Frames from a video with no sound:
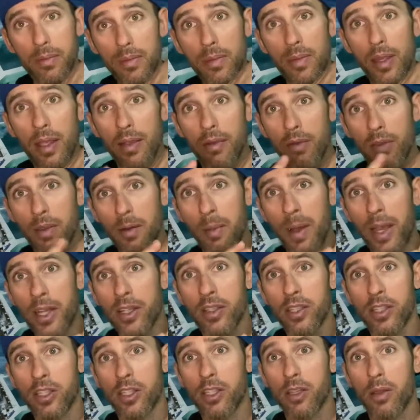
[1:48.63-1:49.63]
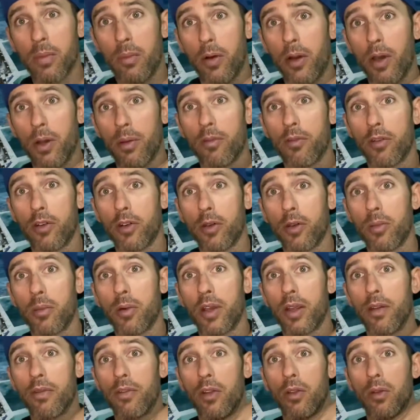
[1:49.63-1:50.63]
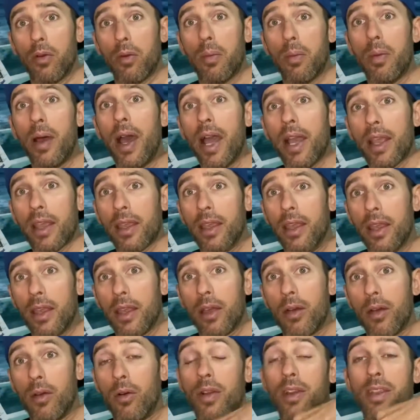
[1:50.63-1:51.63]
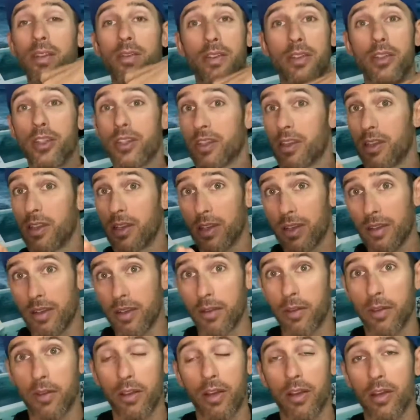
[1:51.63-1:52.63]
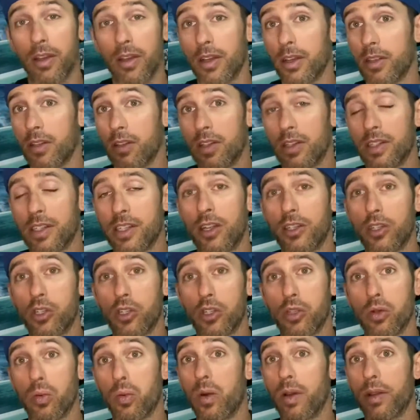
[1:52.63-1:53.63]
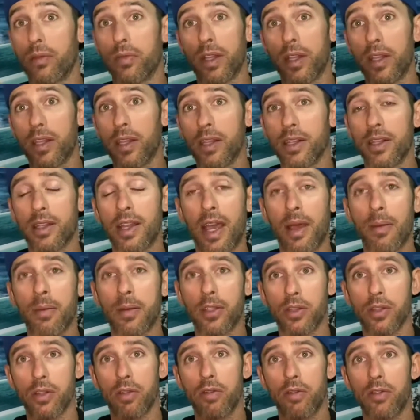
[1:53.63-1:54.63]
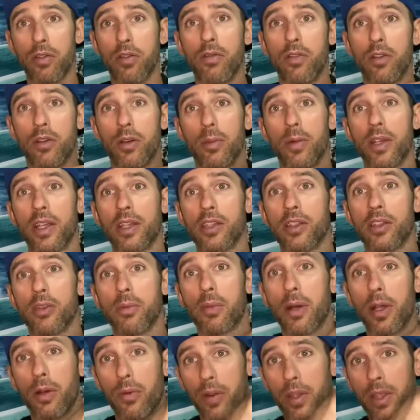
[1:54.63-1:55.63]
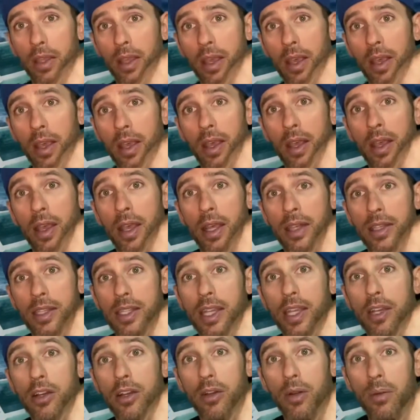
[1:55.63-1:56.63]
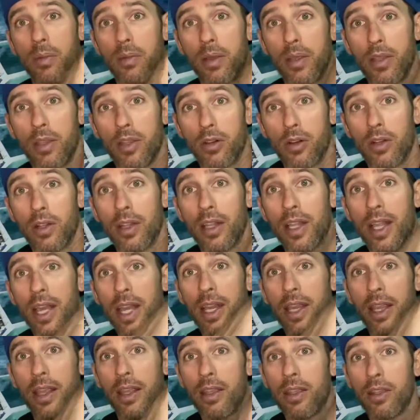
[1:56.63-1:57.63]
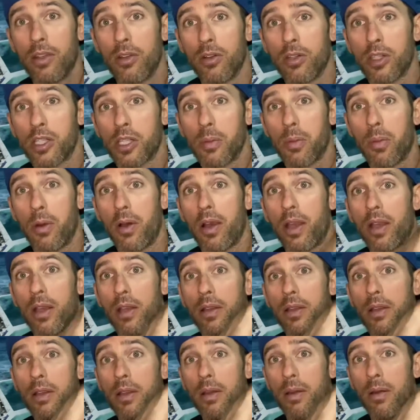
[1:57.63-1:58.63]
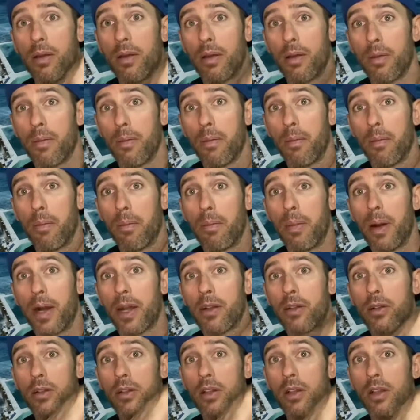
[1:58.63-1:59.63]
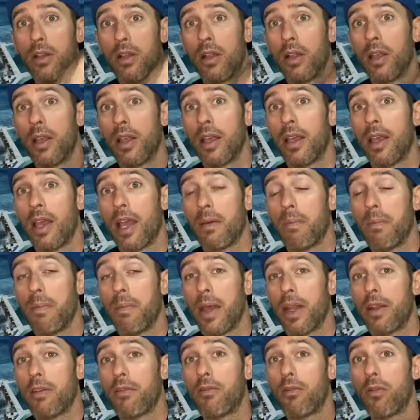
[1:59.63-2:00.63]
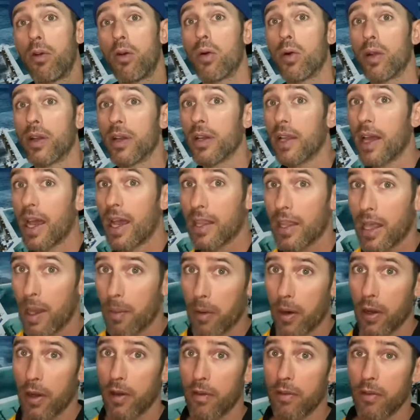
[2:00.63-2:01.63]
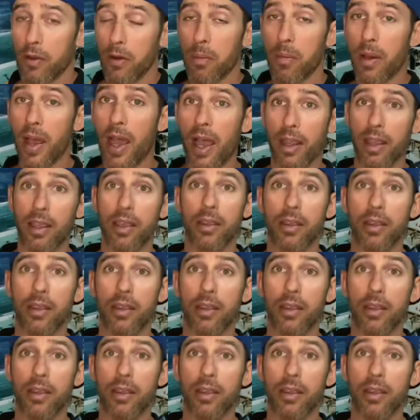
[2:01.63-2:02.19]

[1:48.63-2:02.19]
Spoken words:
imagine this is the bottom vertebrae of your lower back, or even just, it's not just one really, it happens to a few vertebrae as you butt wink and sacrum. You're letting your spine buckle and bend forward at that part of your back,